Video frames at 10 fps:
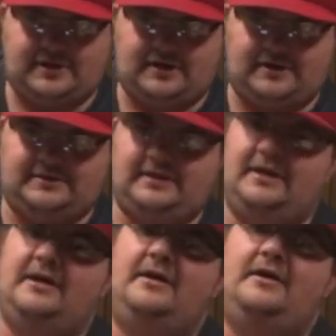yards
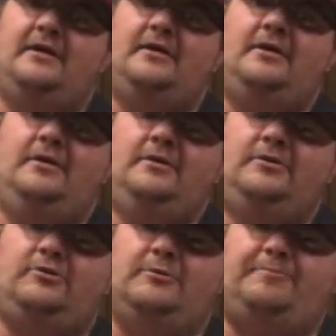
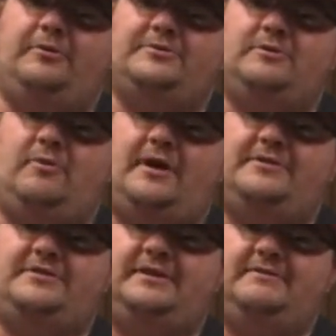to opposing
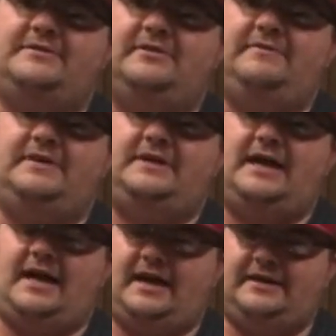wide receivers. So if you
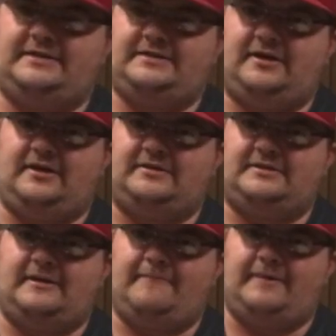gotta start
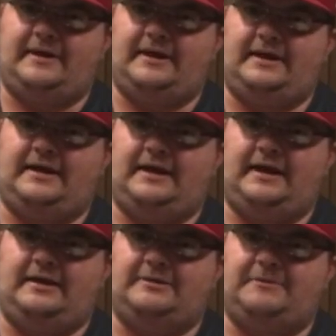somebody,
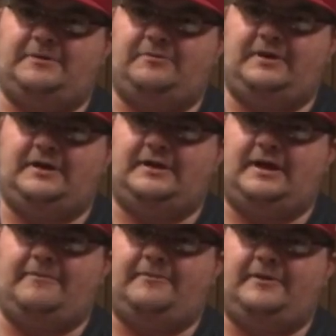and it's between a
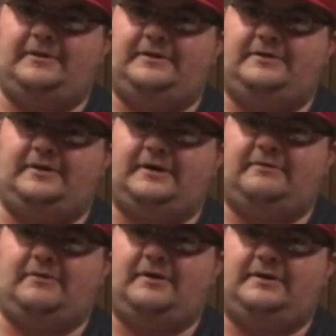couple of
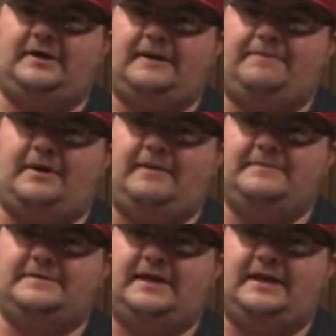dick
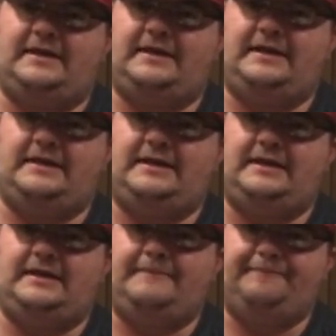bums like
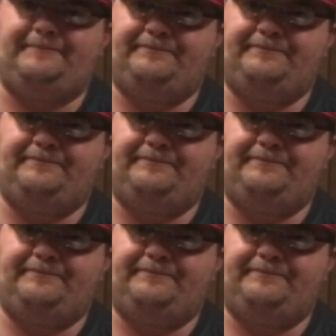Kiki